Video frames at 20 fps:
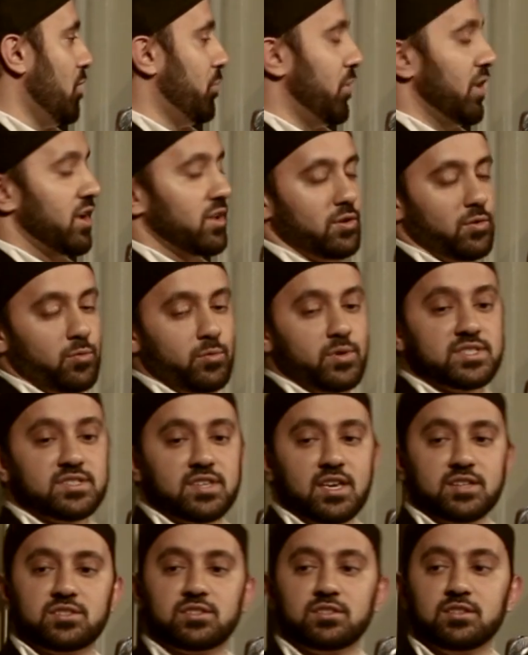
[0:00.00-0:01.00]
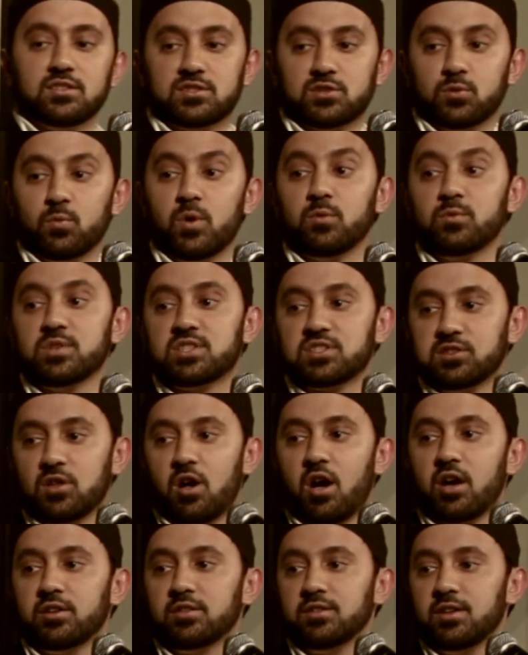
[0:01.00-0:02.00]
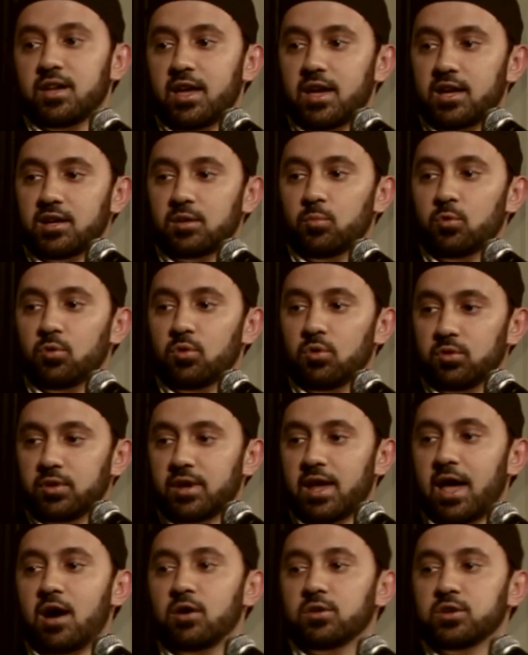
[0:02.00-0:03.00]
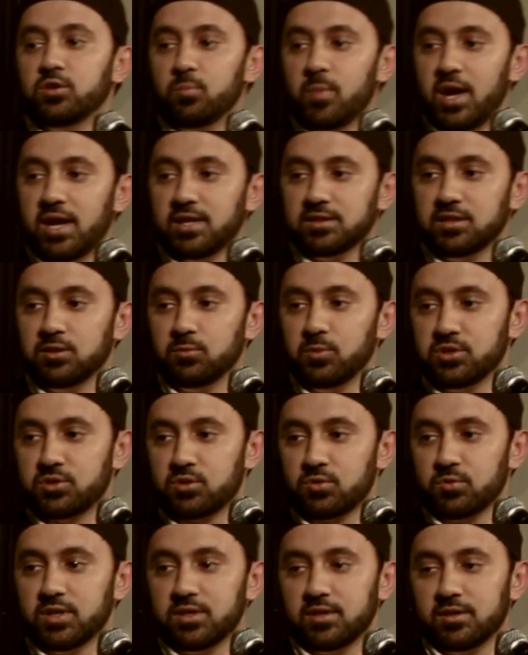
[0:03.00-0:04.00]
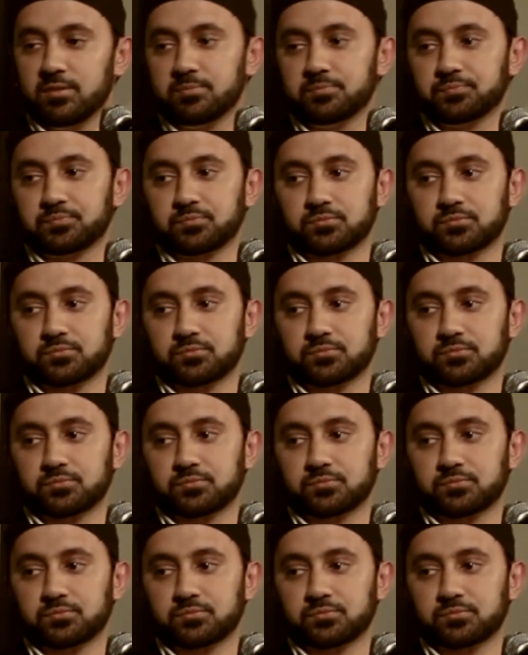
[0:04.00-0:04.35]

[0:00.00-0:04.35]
But essentially, it's the way we slaughter the animal and how humanely we treat it.